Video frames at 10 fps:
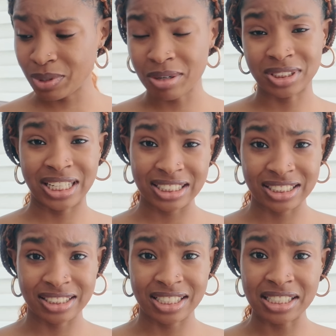When I was
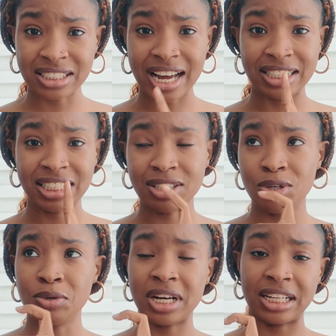getting this, I did
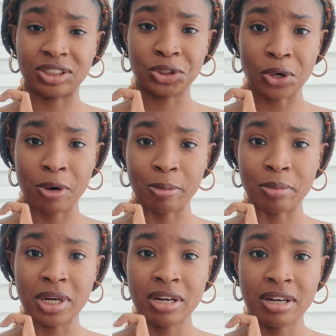look at some